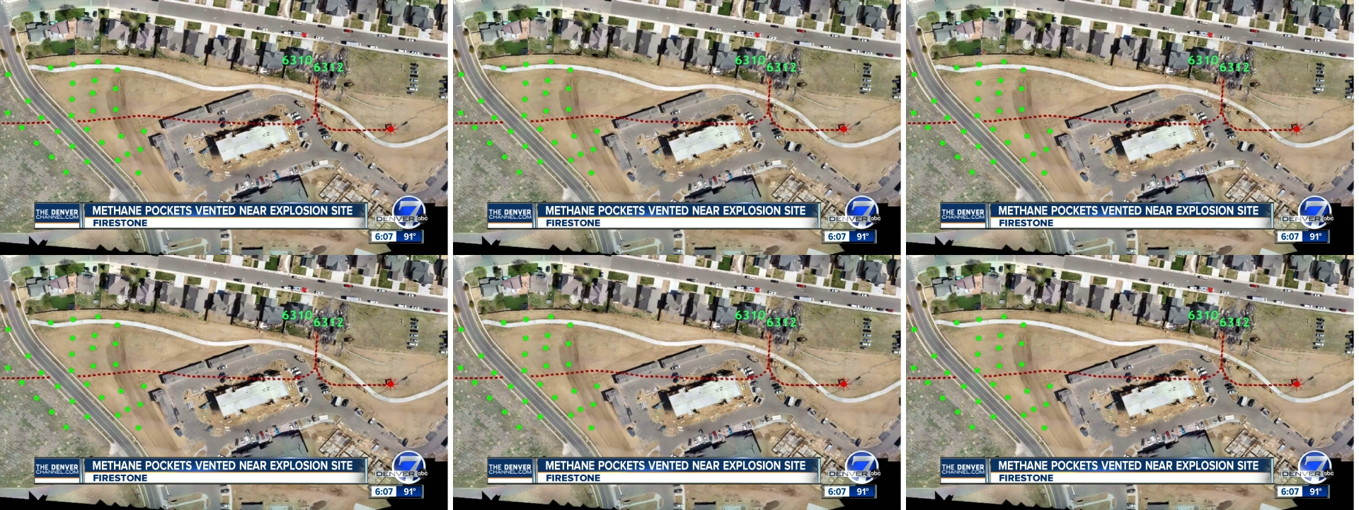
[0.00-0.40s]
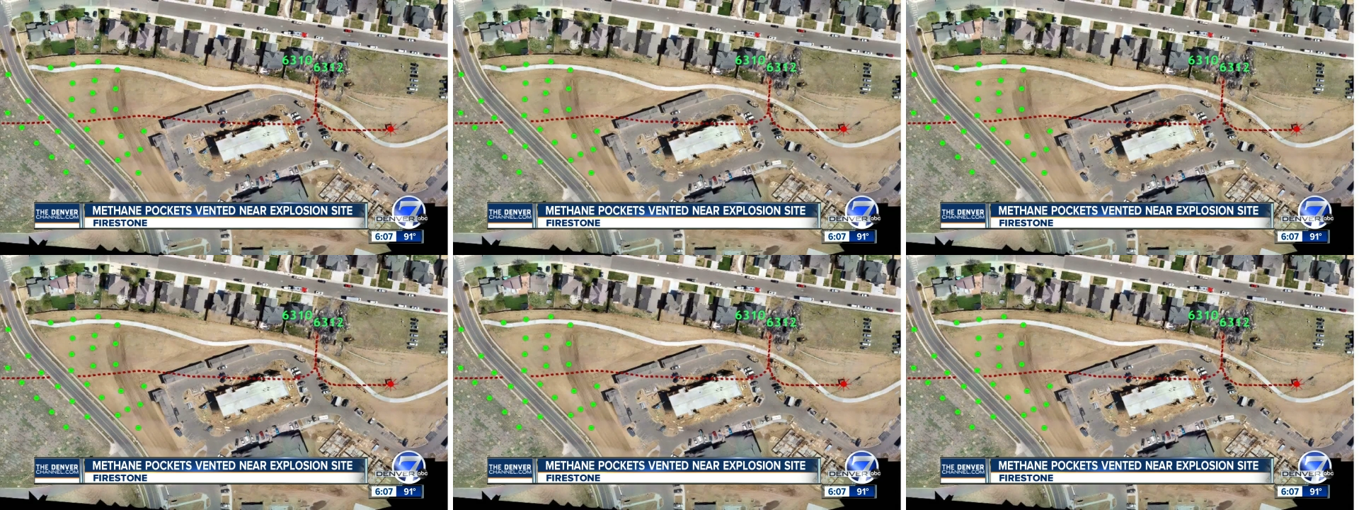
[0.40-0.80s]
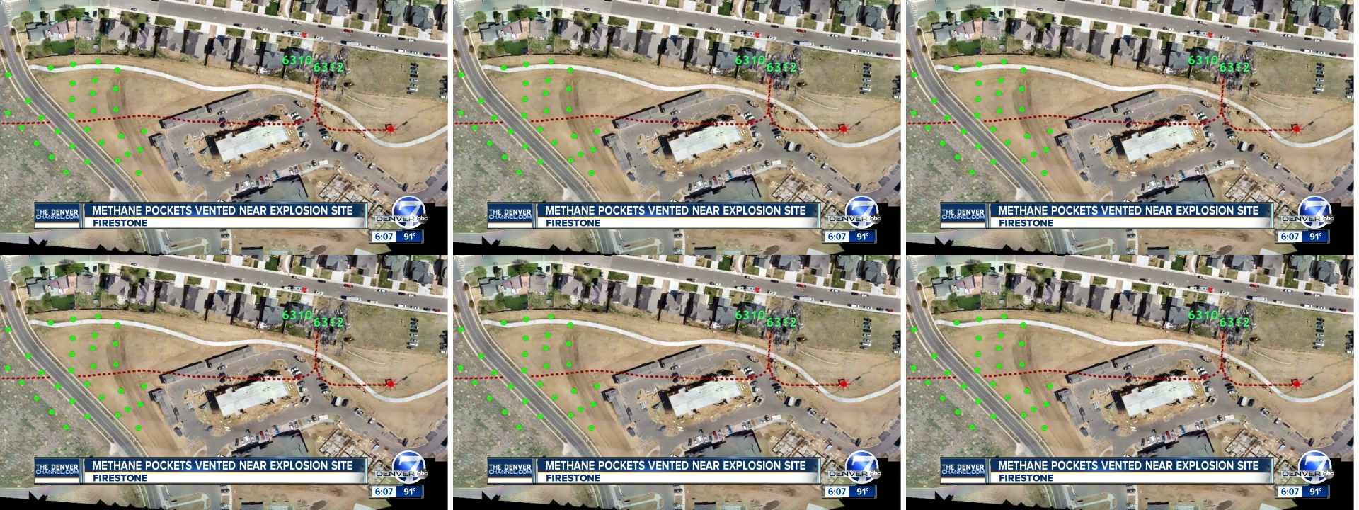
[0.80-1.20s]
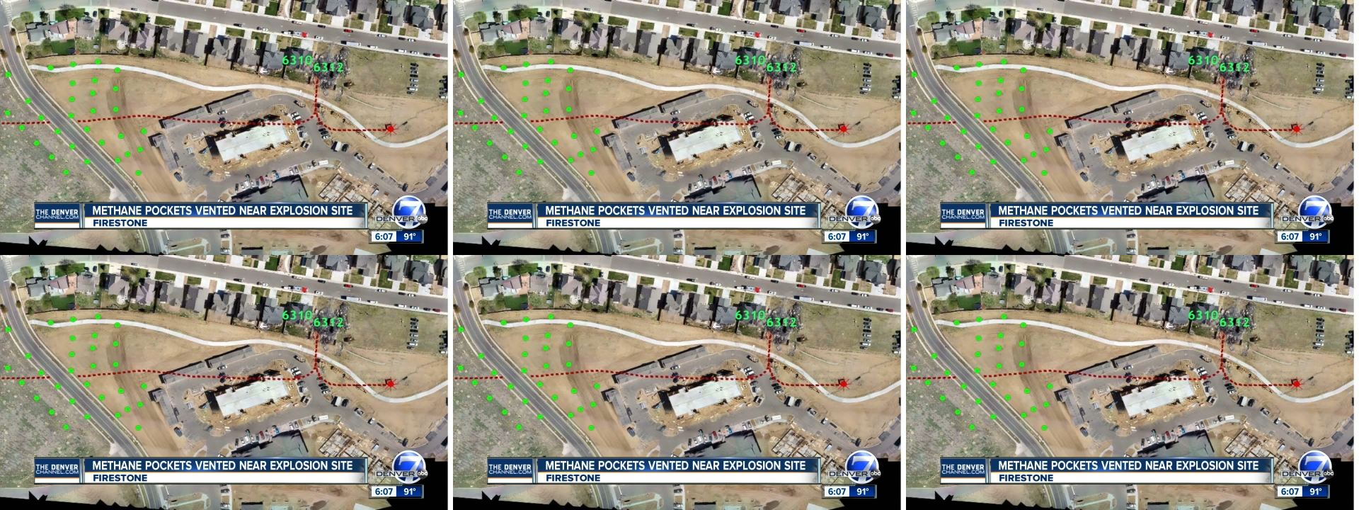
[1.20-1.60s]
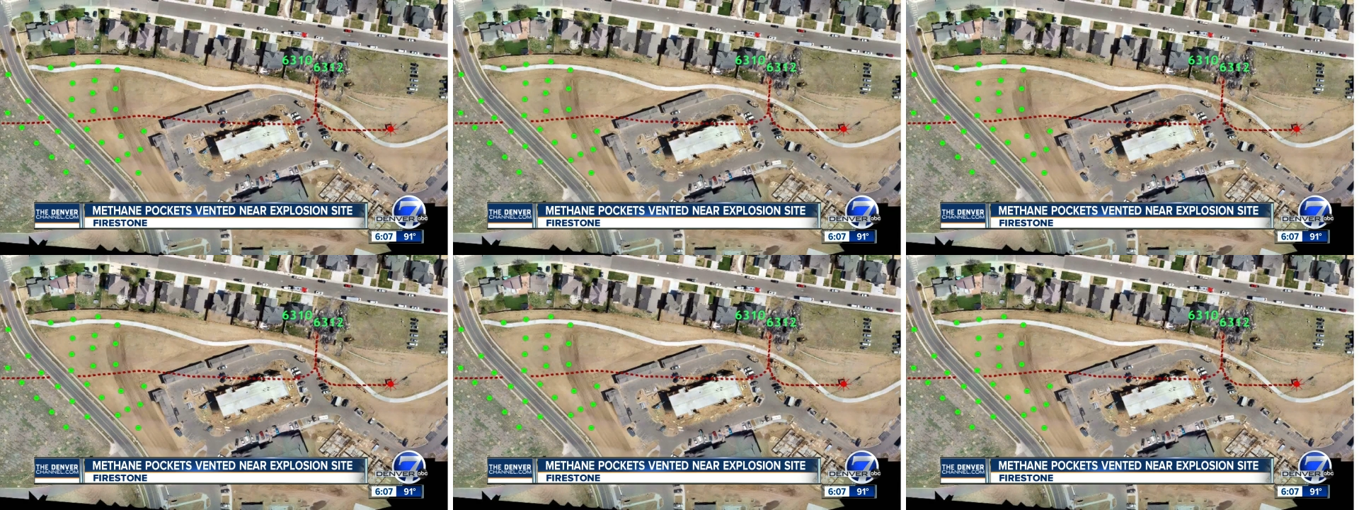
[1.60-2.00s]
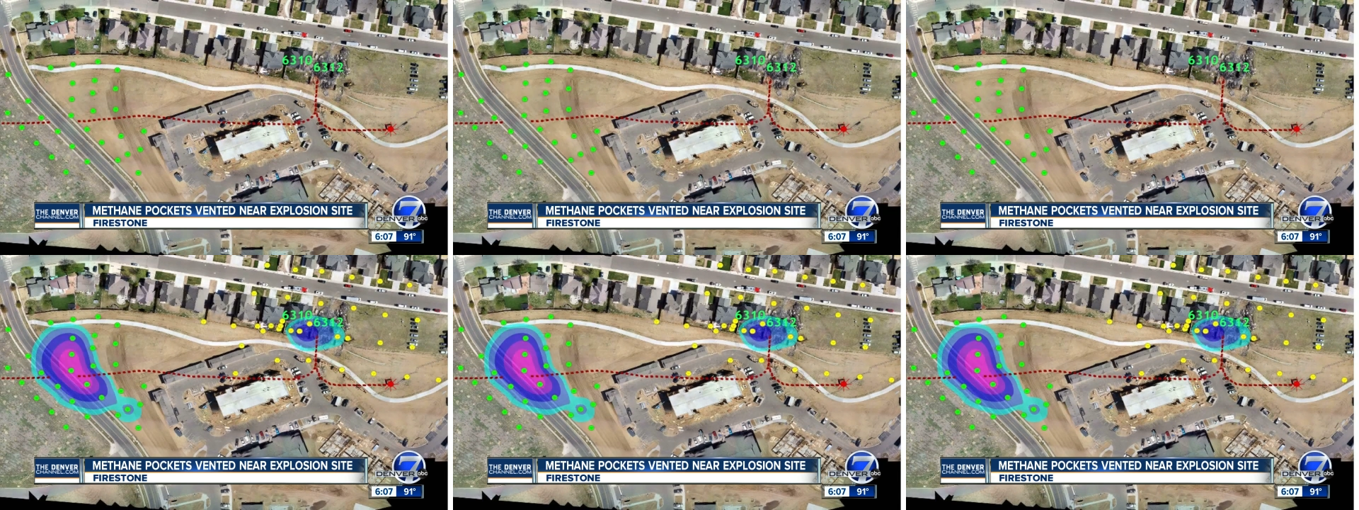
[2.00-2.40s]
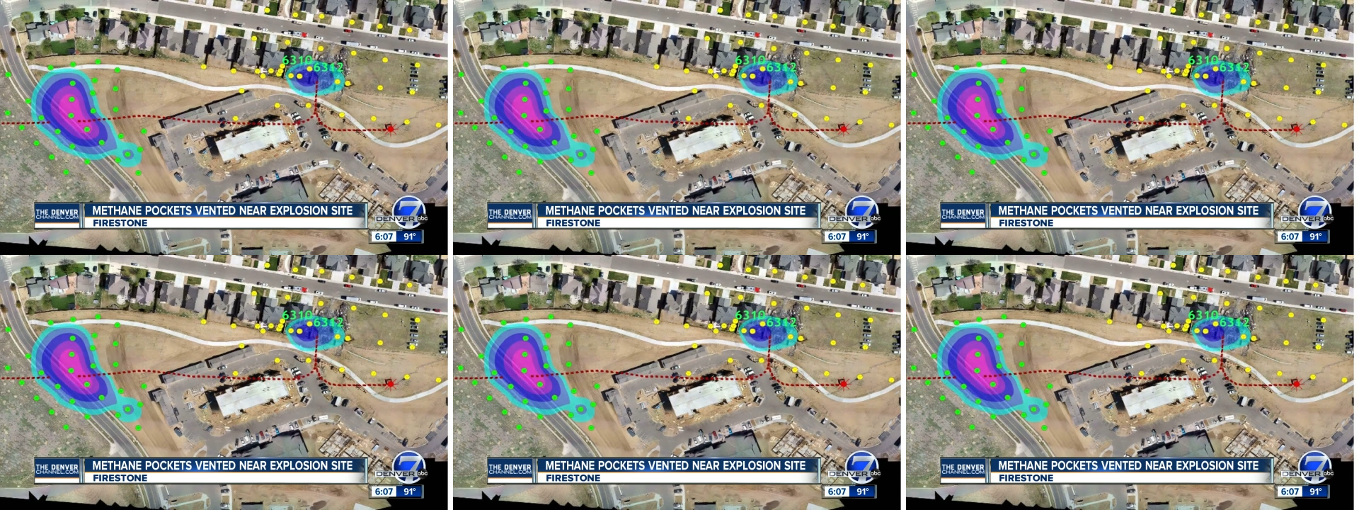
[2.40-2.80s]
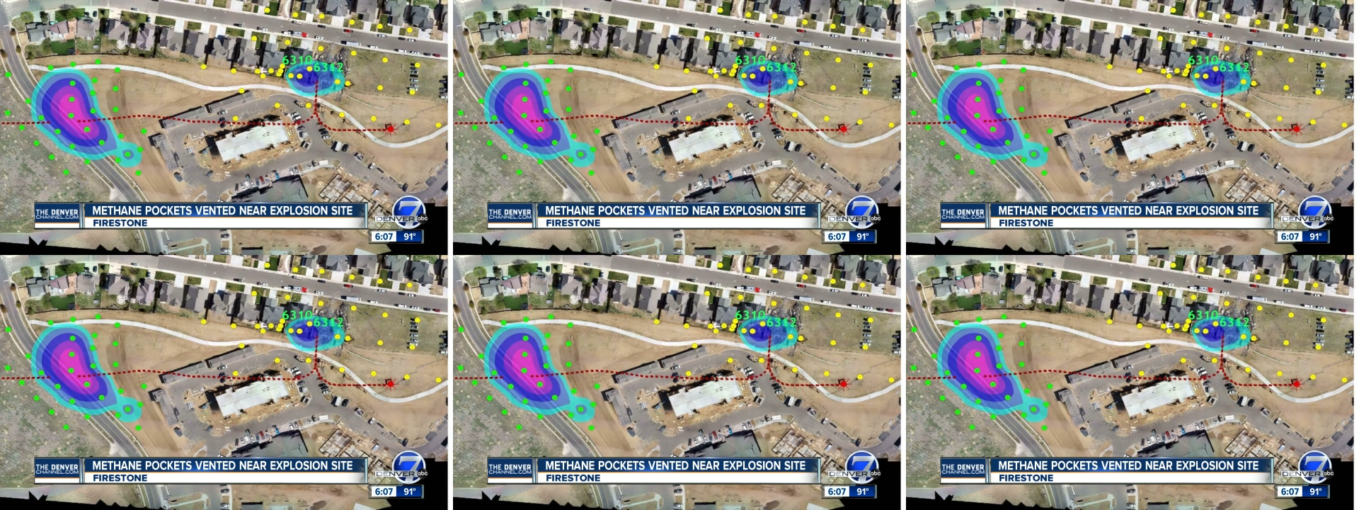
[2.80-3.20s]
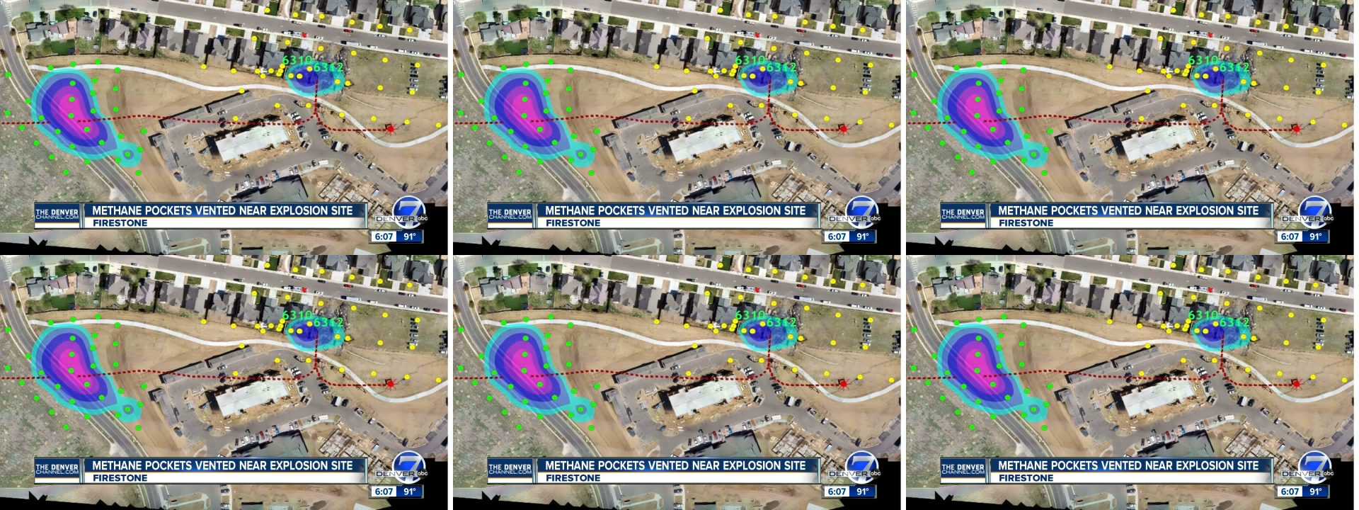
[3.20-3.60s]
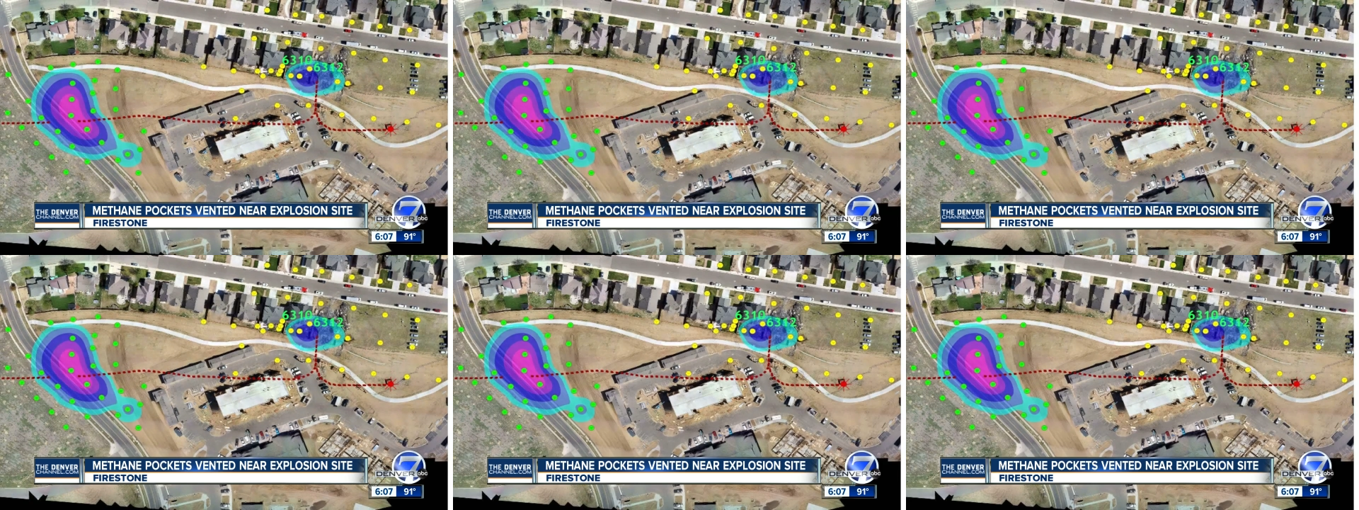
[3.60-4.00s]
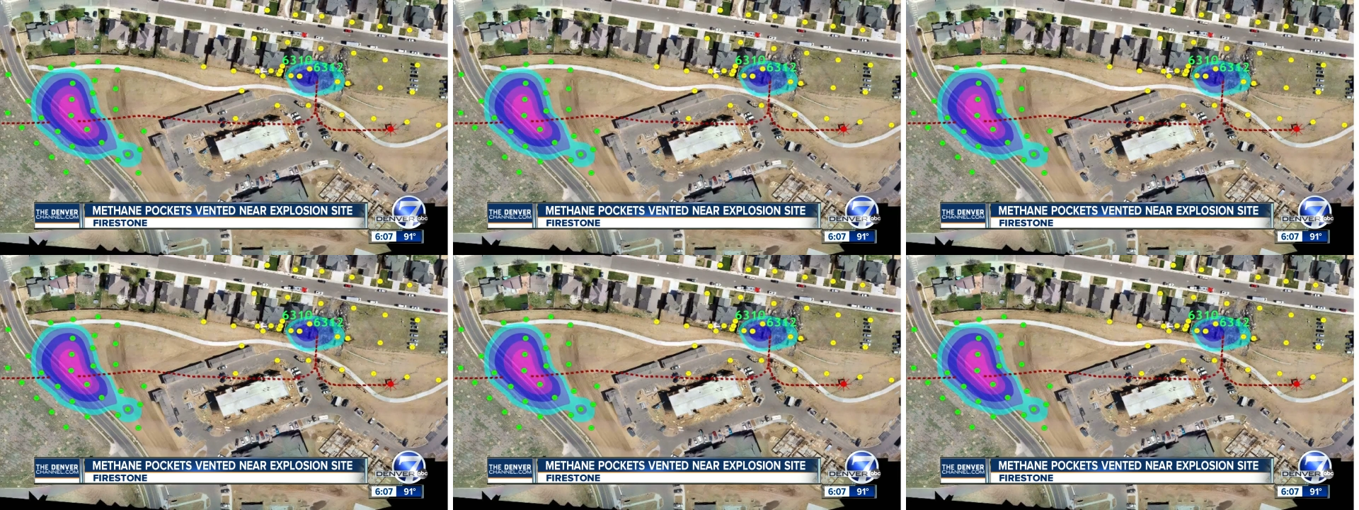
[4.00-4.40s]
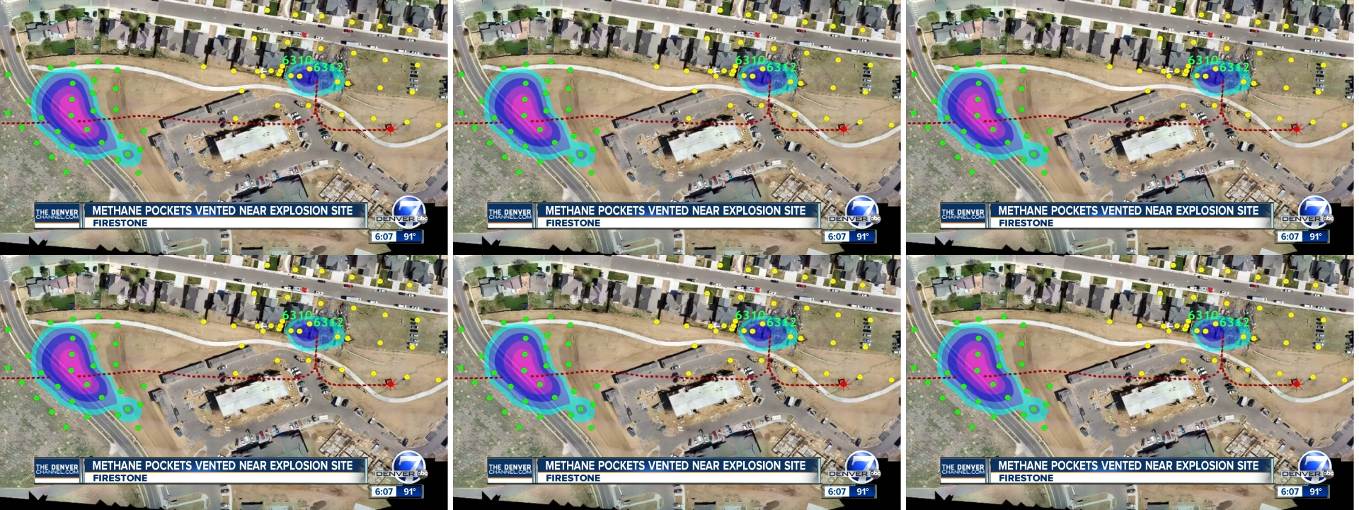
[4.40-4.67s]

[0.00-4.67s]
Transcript: [unreadable: no face in view]